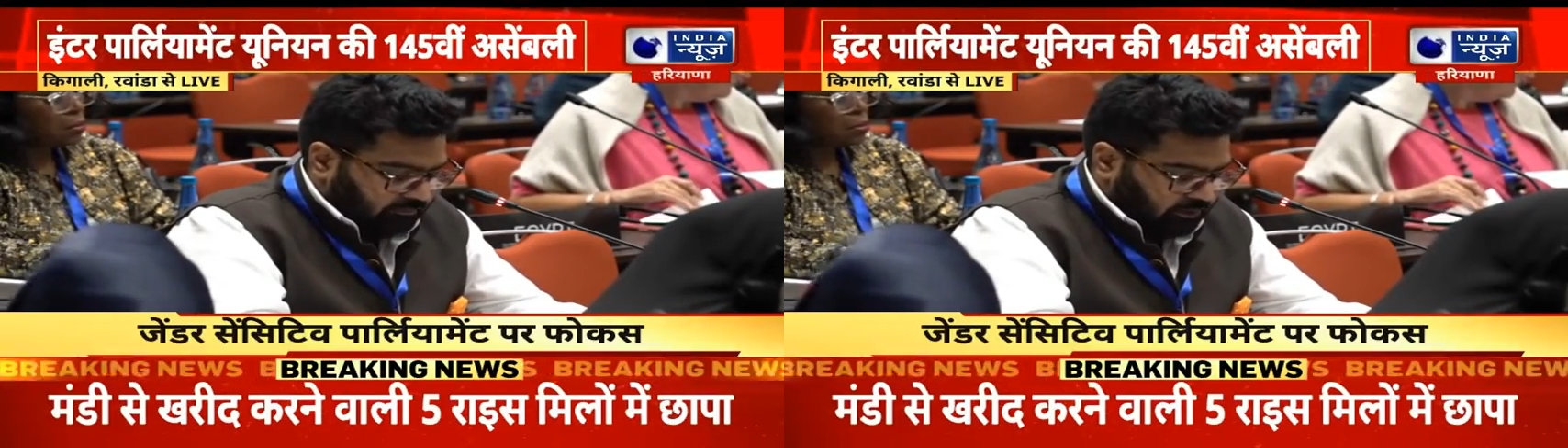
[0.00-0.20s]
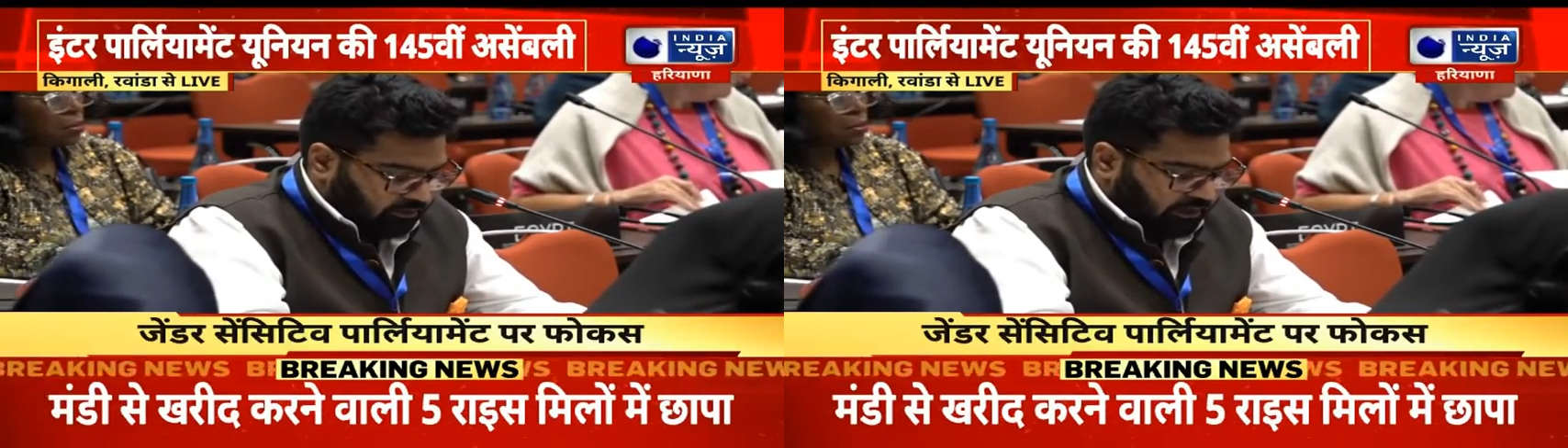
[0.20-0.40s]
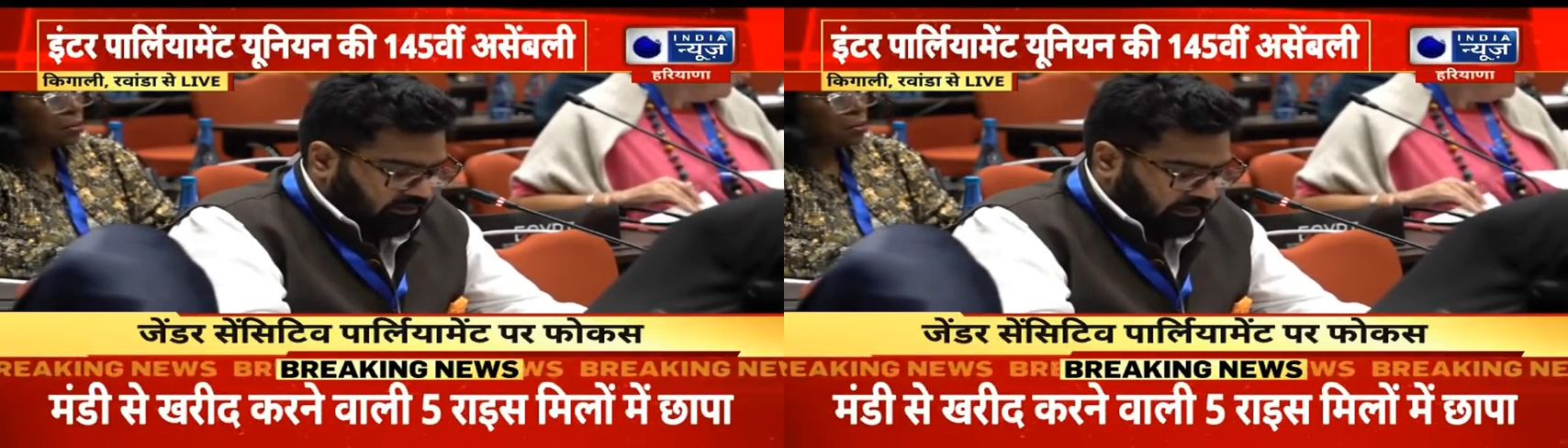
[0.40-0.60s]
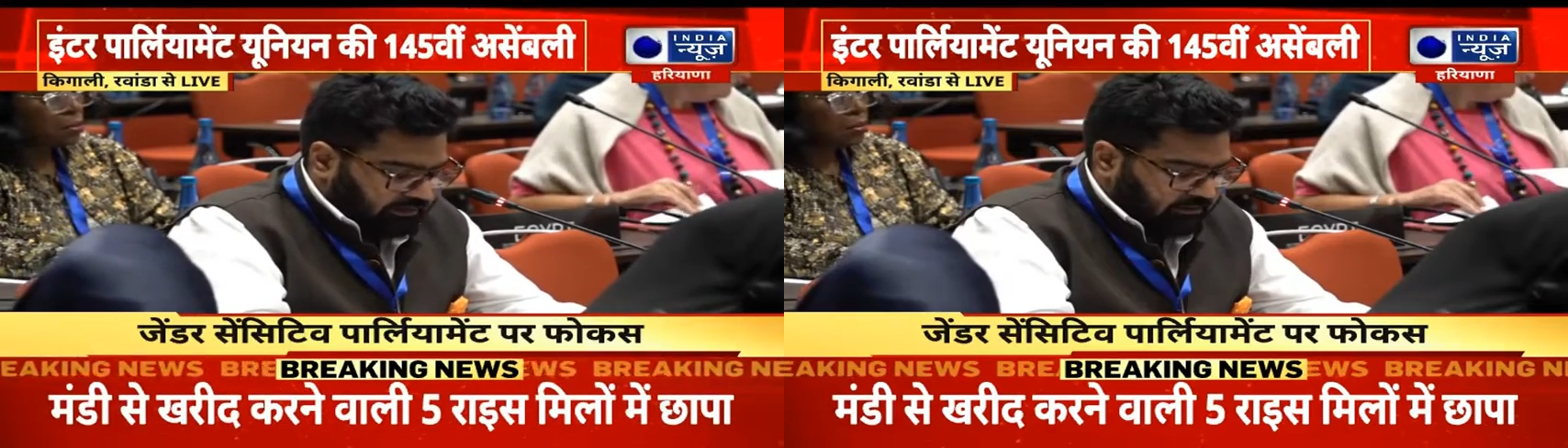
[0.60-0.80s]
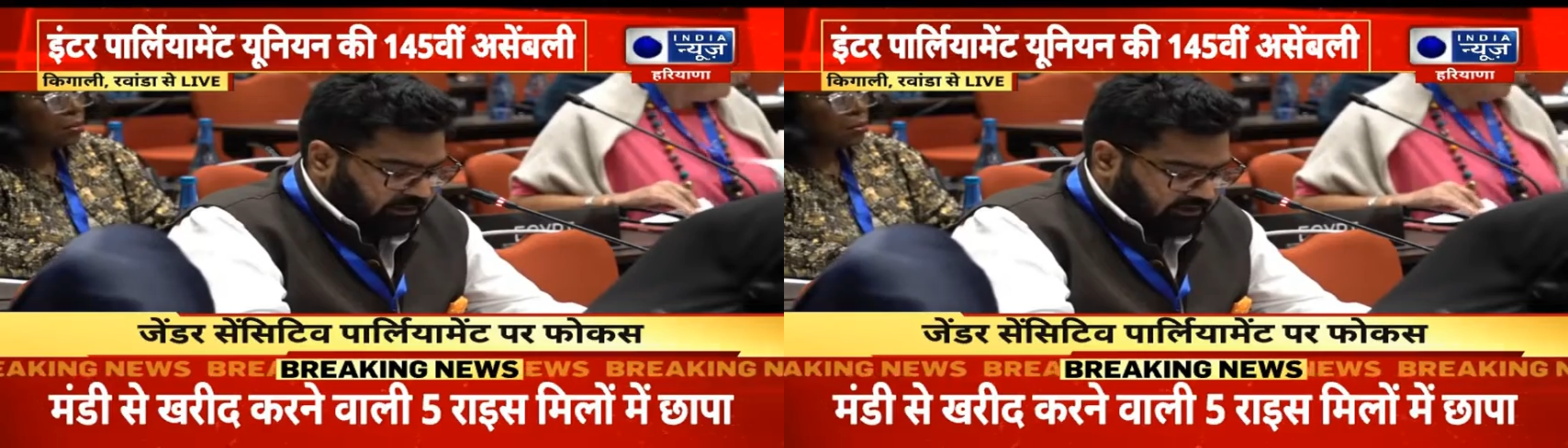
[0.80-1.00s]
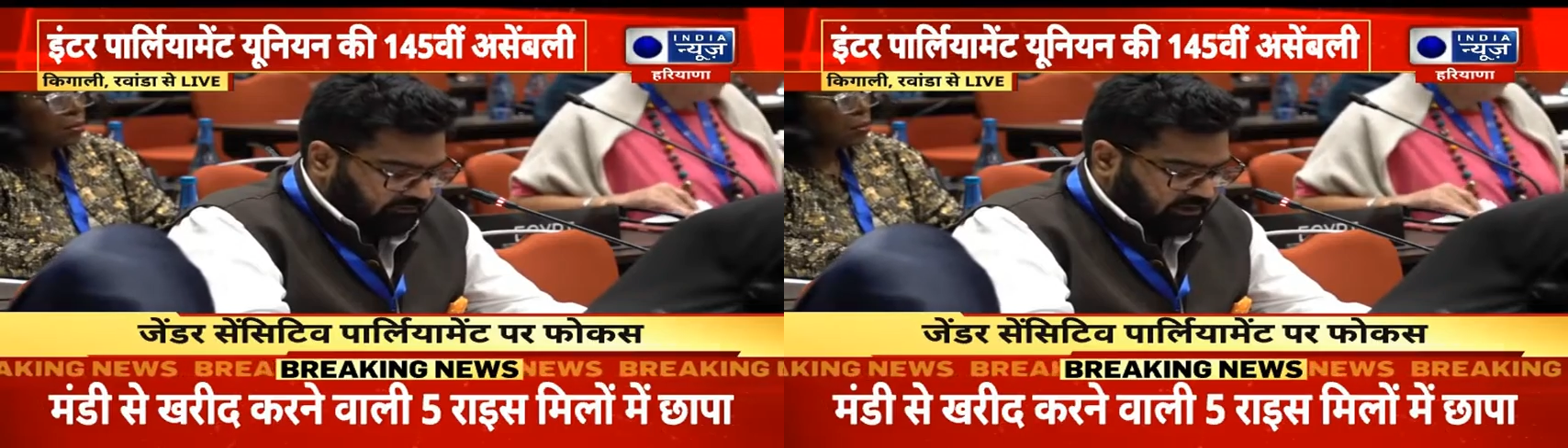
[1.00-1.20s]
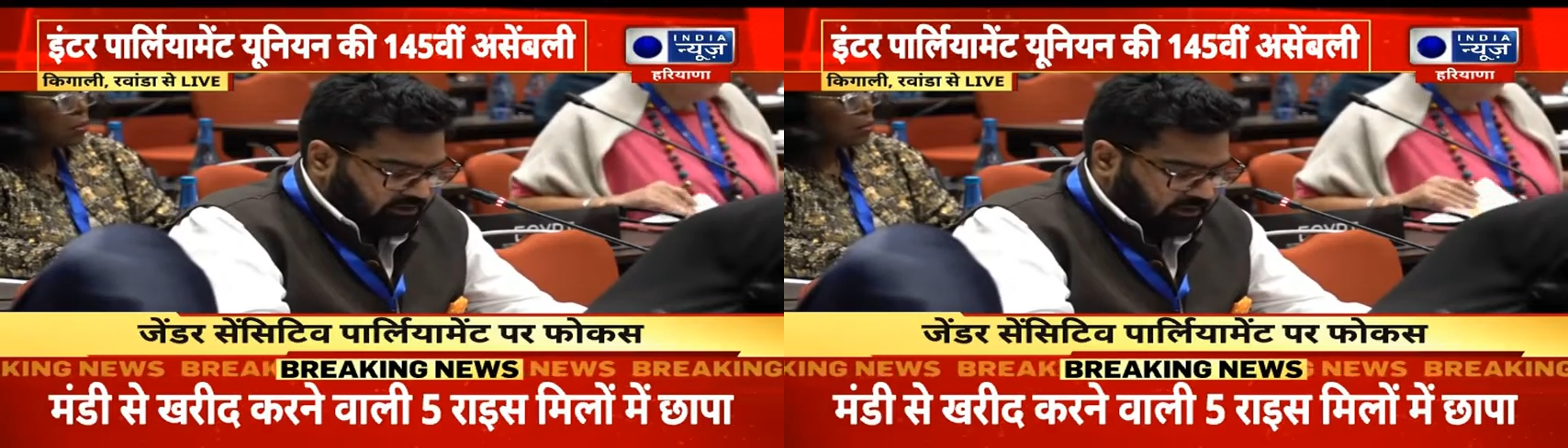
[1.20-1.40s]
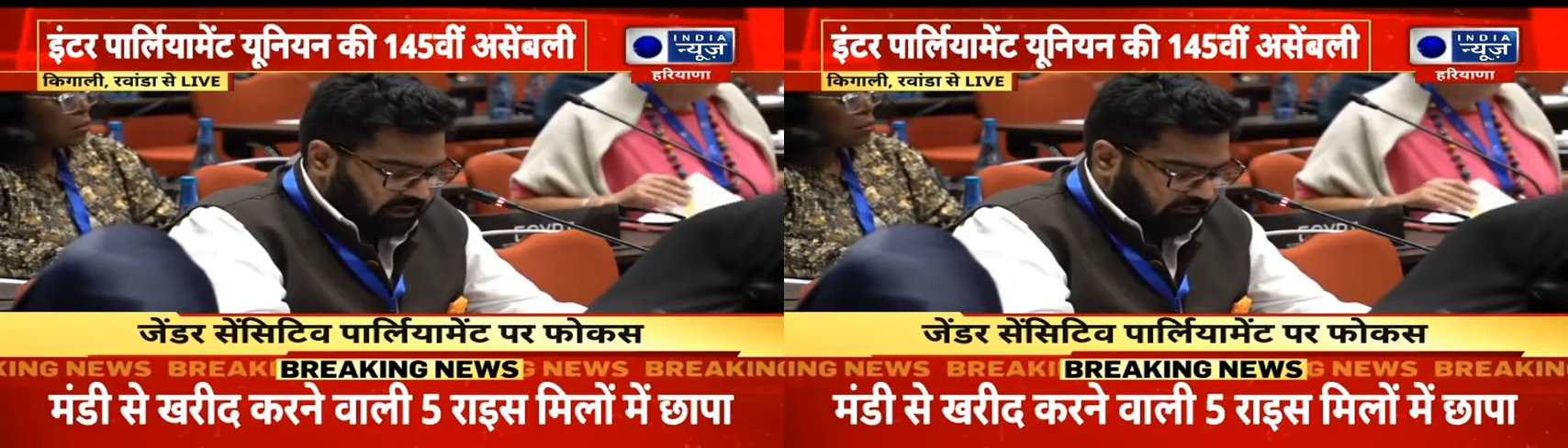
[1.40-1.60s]
the Indian states have already
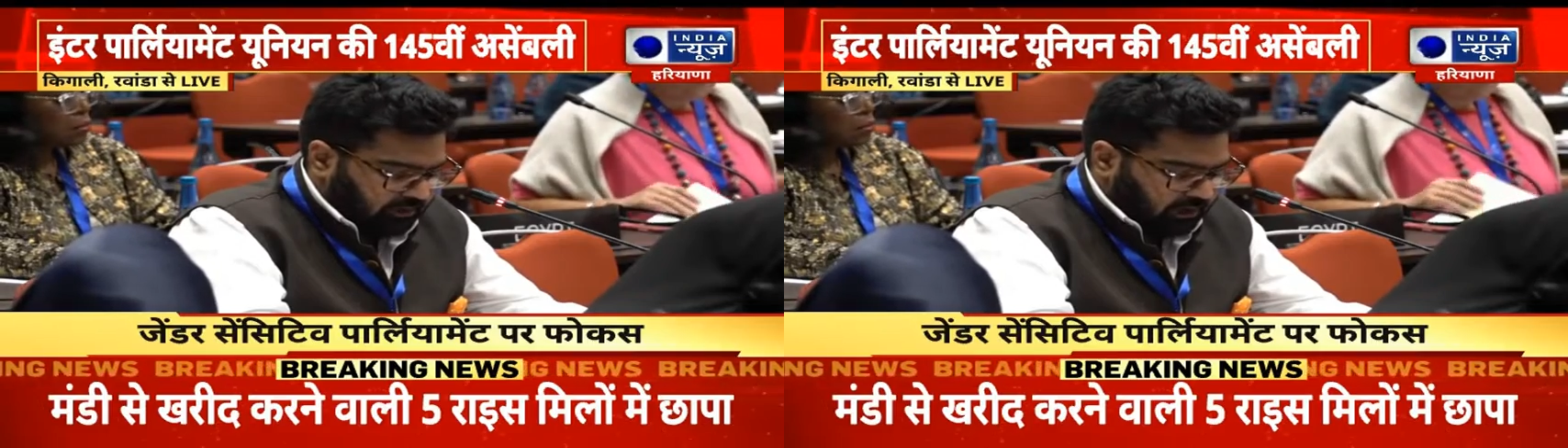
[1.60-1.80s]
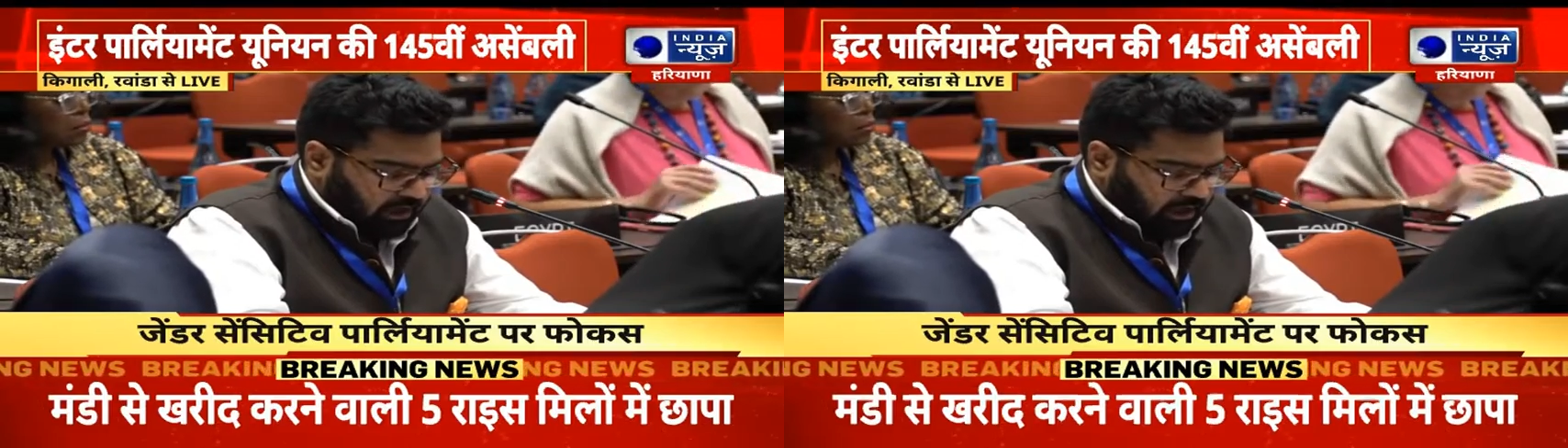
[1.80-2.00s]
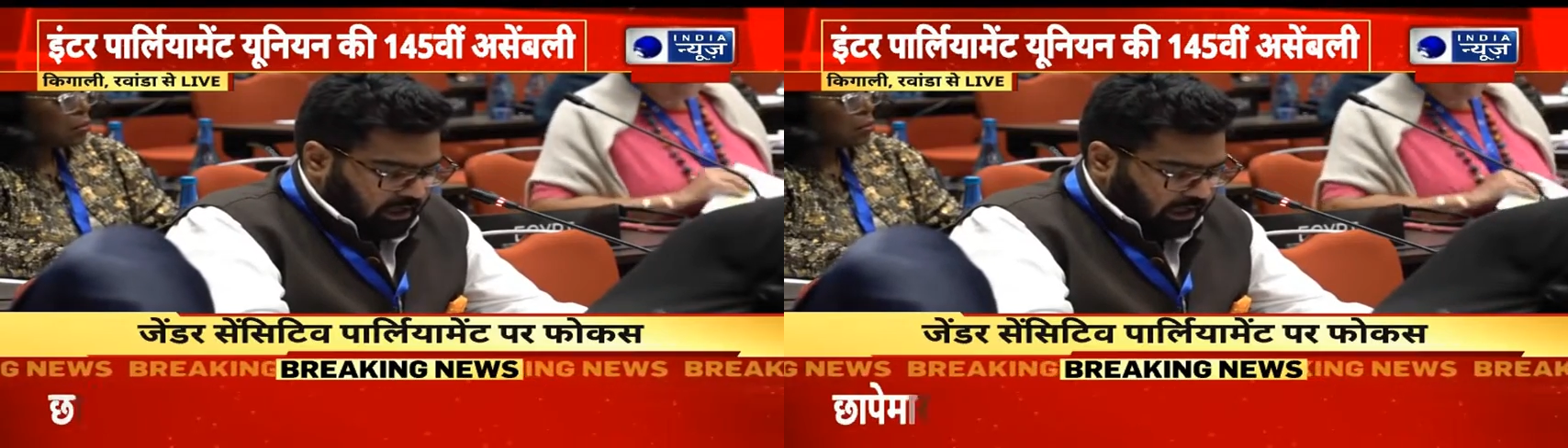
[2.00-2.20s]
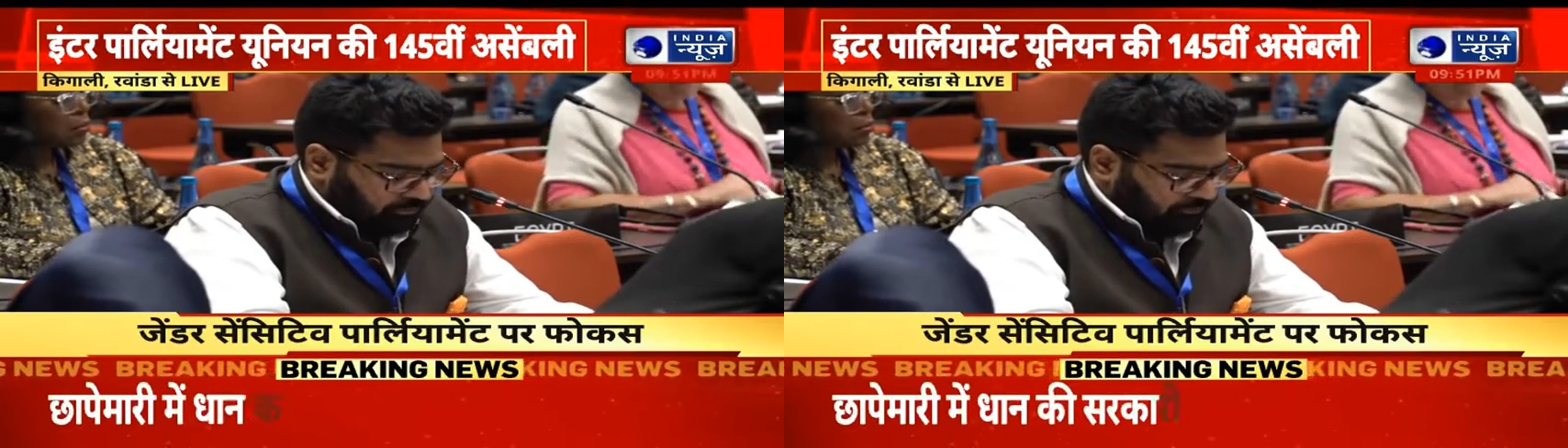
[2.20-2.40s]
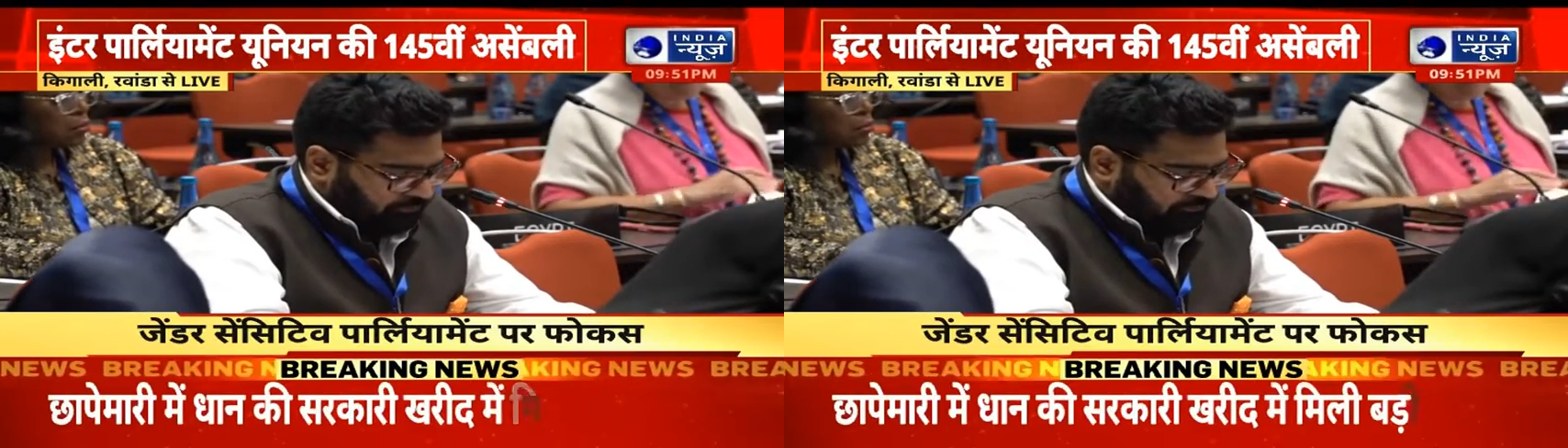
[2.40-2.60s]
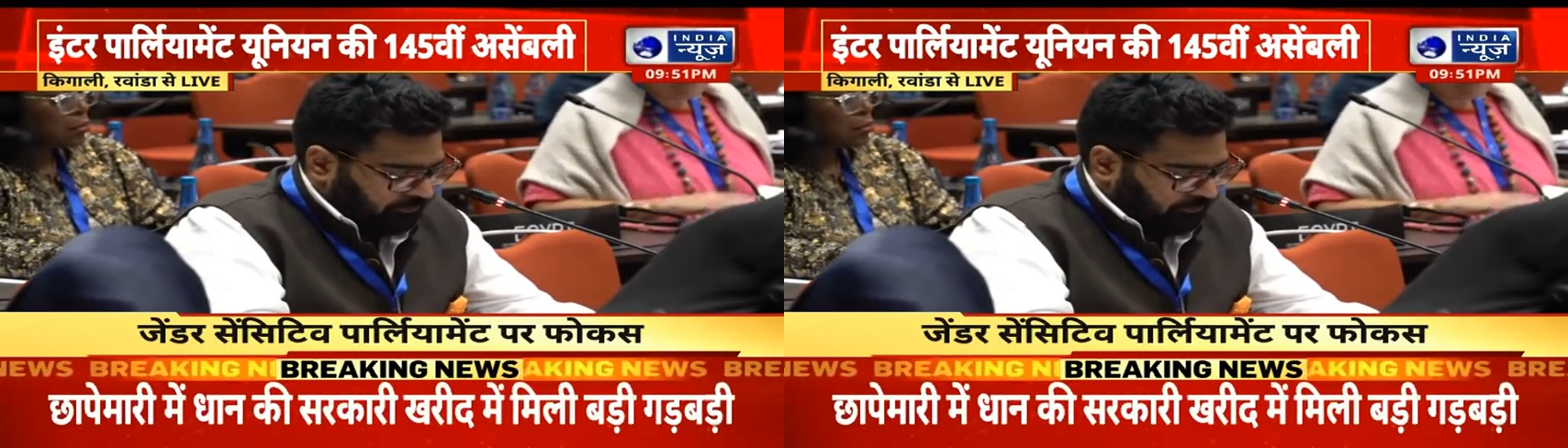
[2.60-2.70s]
raised the reservation level